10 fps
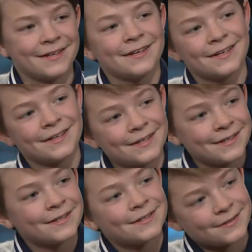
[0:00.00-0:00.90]
You're just
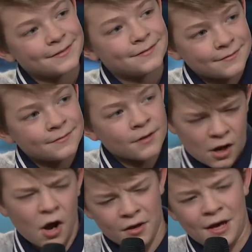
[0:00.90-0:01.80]
emailing Todd Haynes.
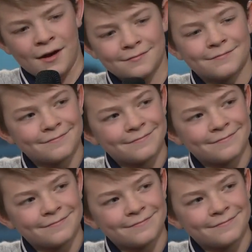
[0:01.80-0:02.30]
That's oh, amazing. Yeah. I